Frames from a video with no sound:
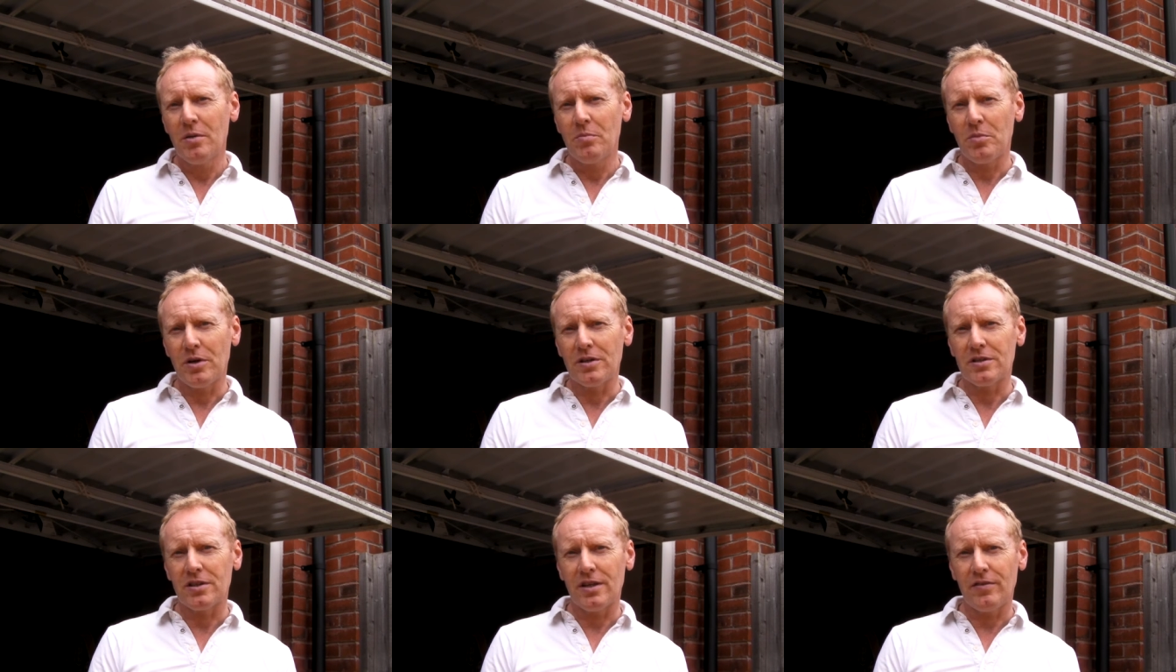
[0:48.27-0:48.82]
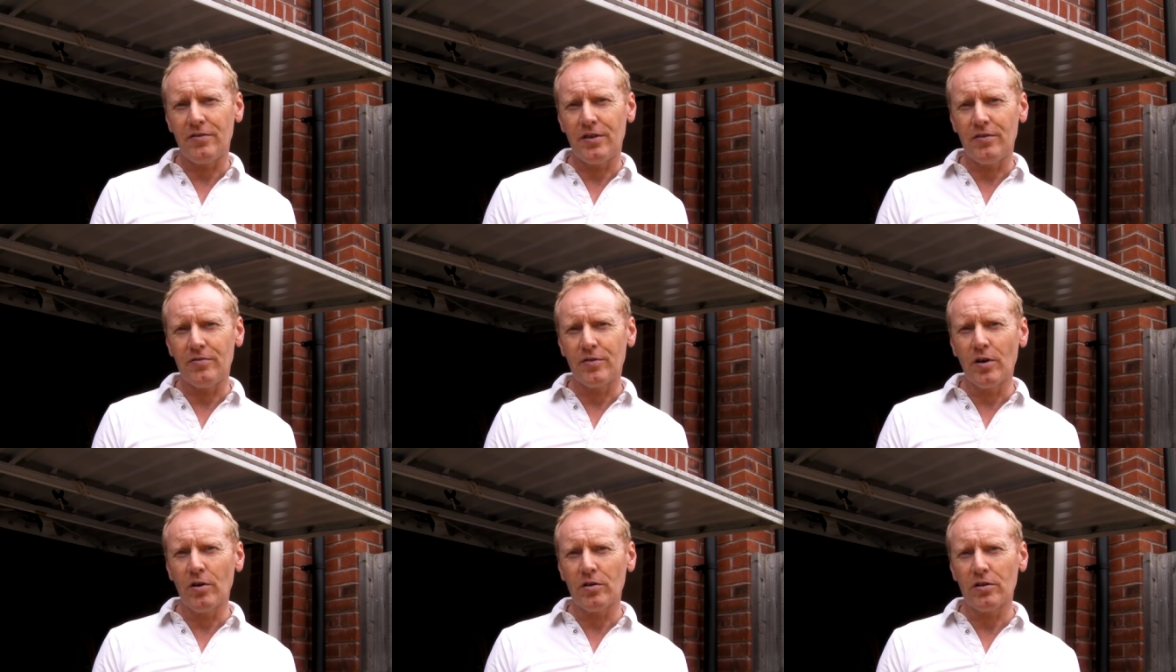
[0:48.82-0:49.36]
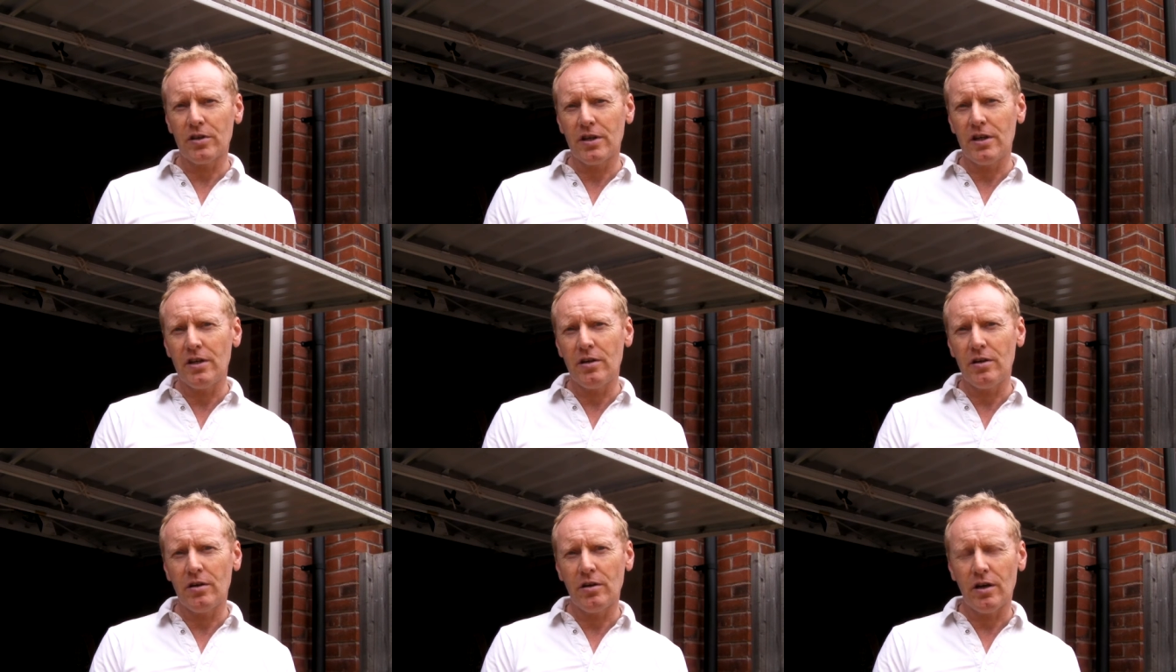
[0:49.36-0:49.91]
but if you've got
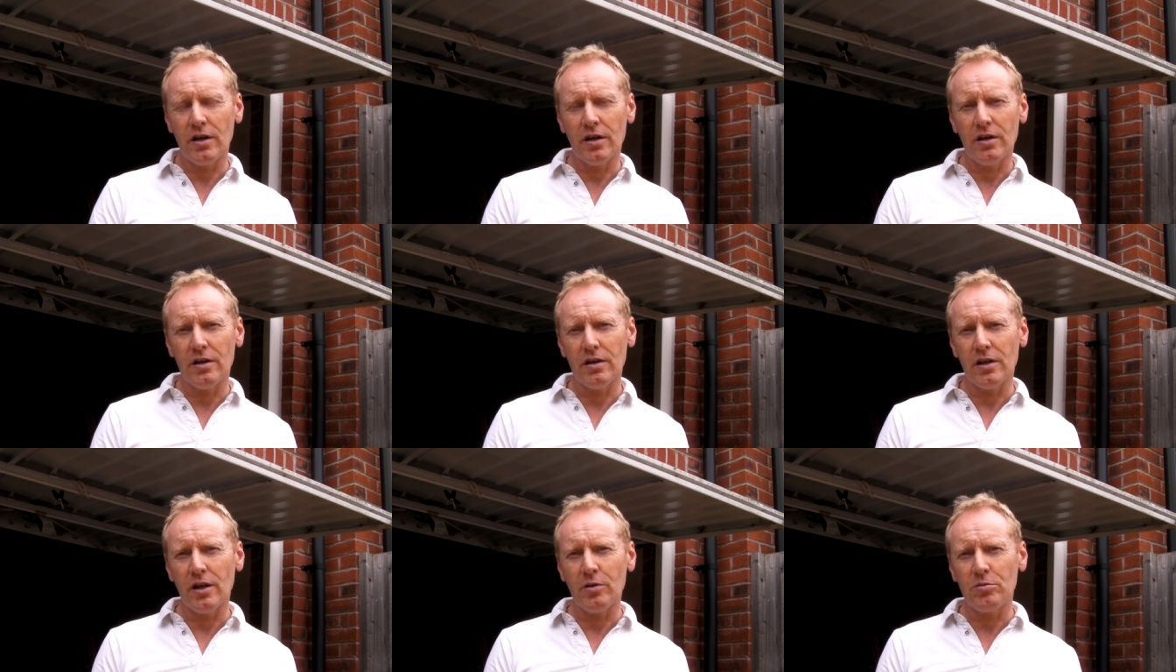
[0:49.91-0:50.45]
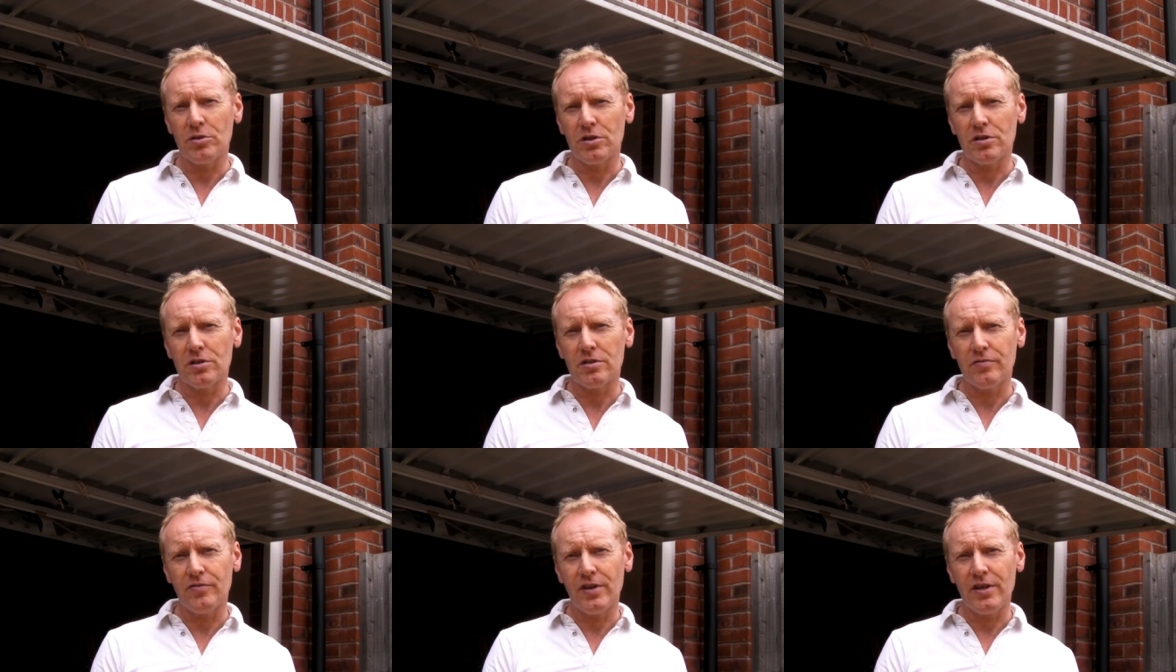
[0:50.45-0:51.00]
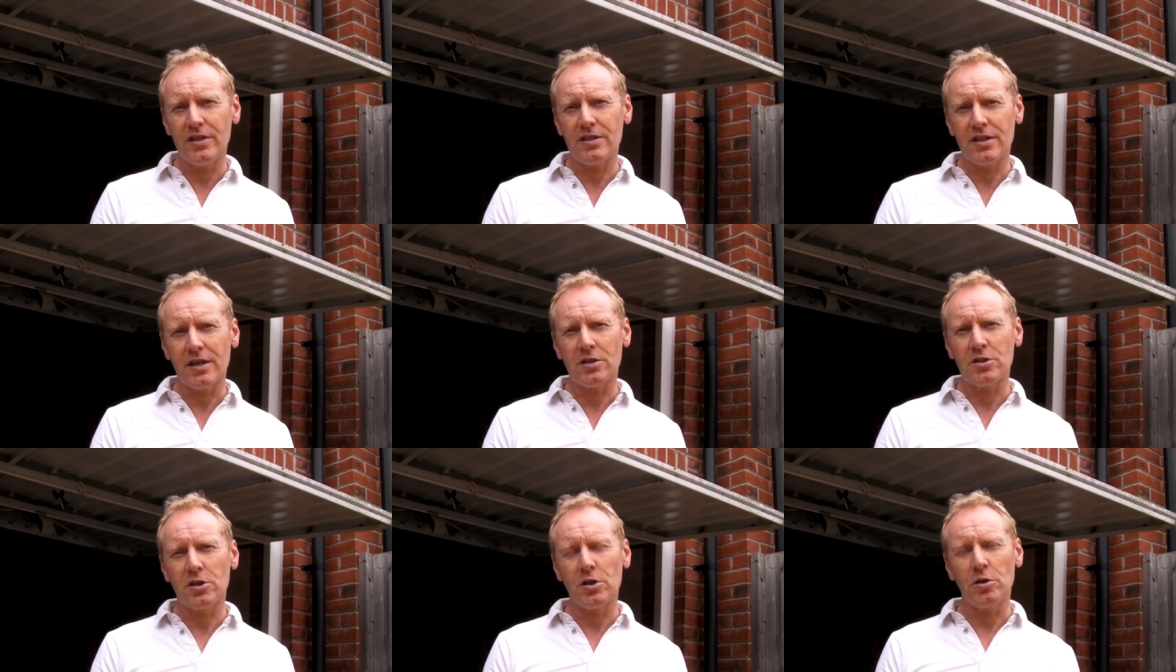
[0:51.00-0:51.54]
the Lotus
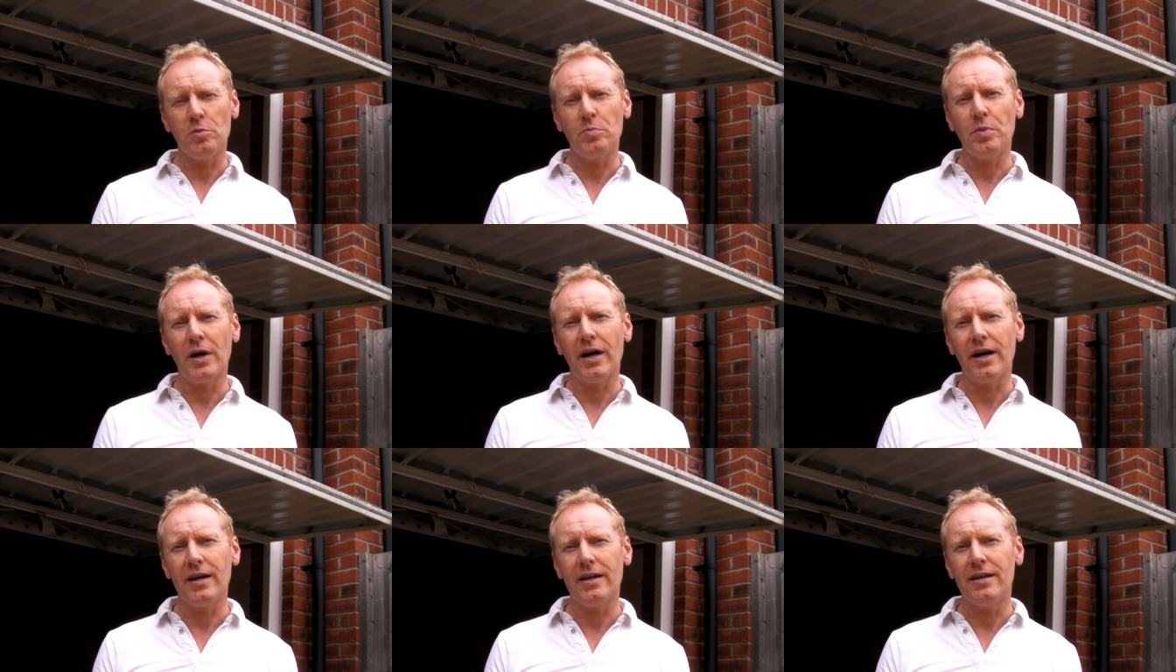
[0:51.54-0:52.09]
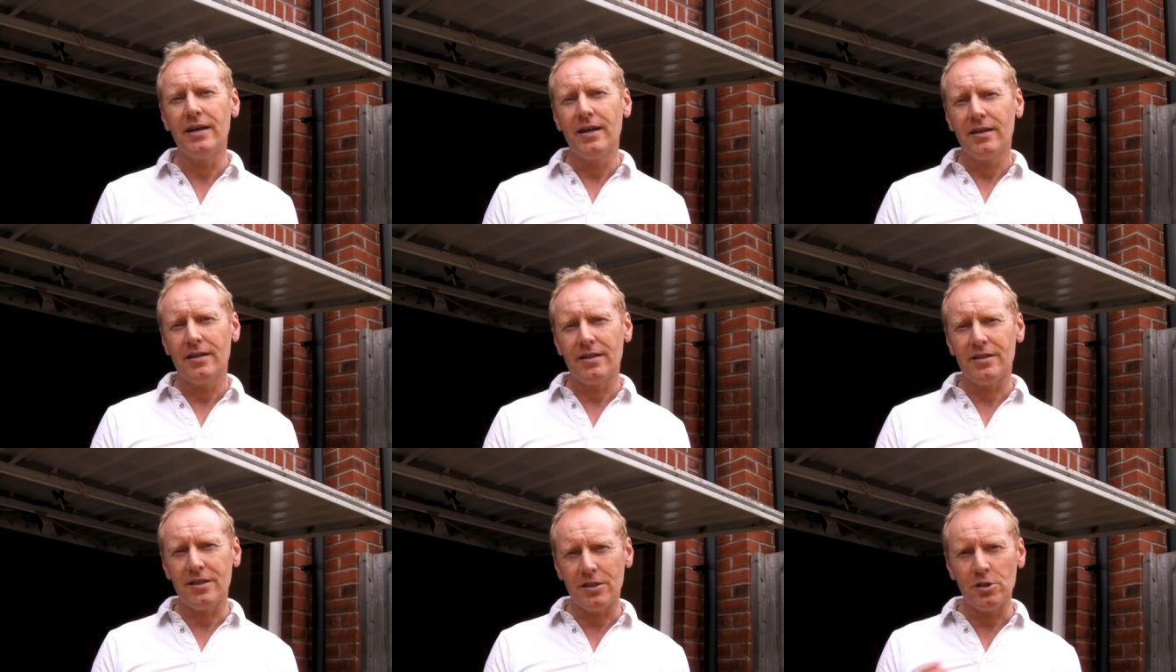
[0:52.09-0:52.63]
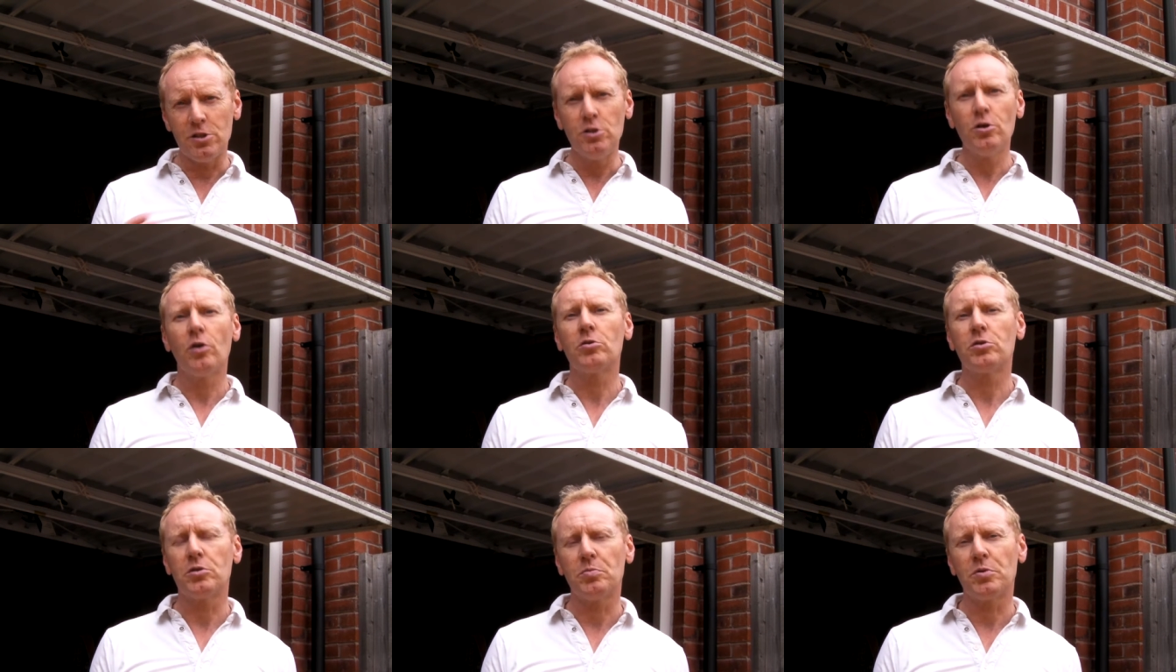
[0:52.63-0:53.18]
V6 Coupe, this is
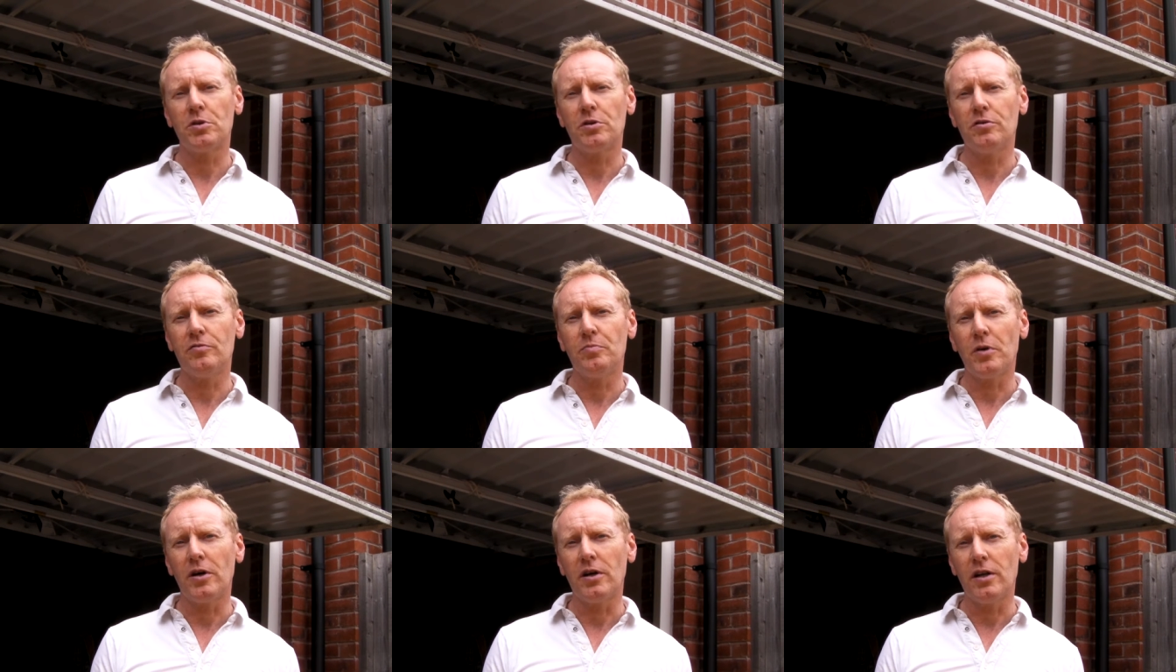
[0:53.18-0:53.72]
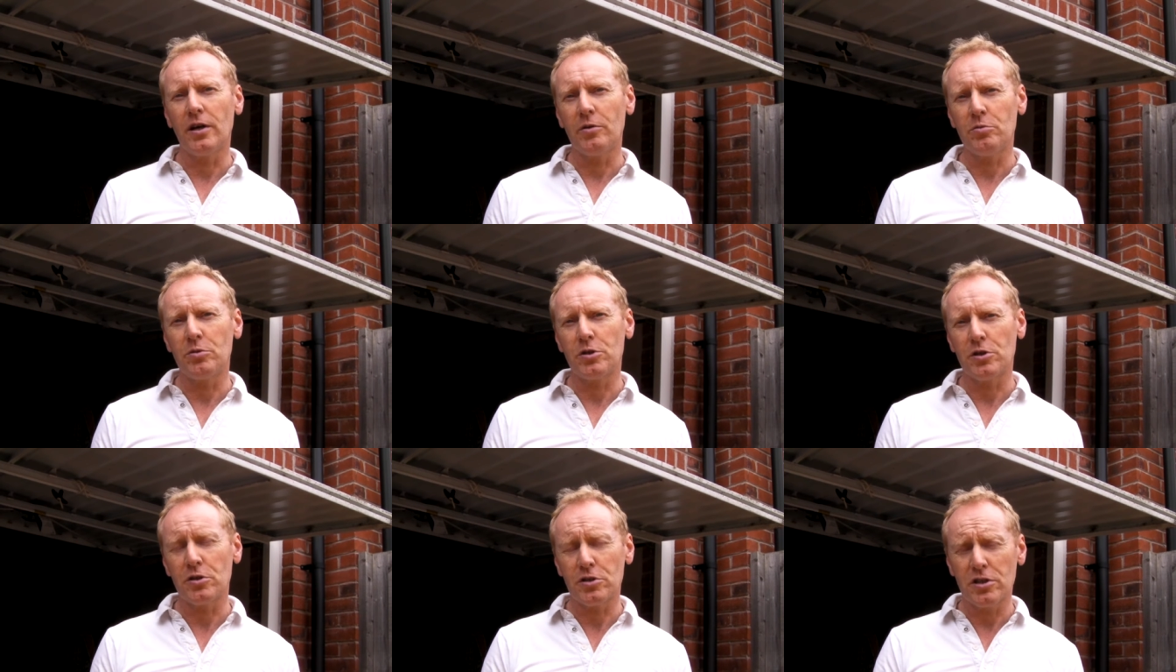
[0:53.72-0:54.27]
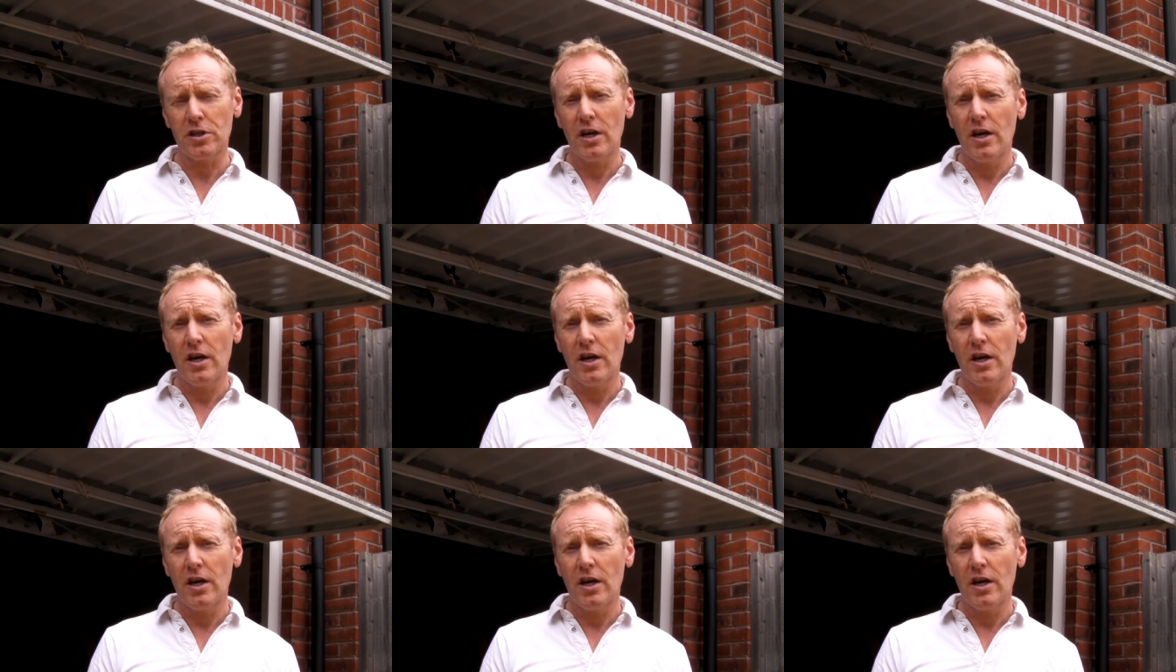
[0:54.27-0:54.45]
not approved by Lotus.